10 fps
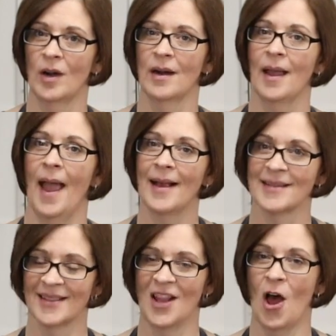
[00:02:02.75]
work
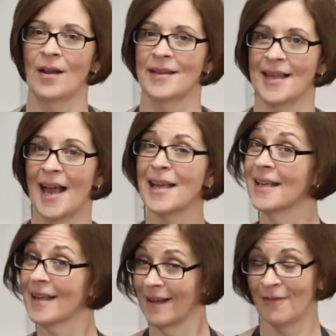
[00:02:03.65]
as long as
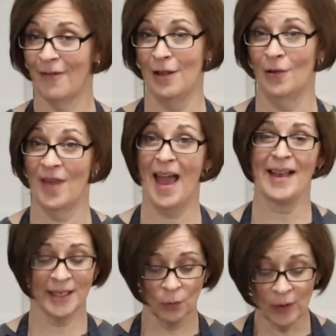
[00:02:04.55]
I follow that because I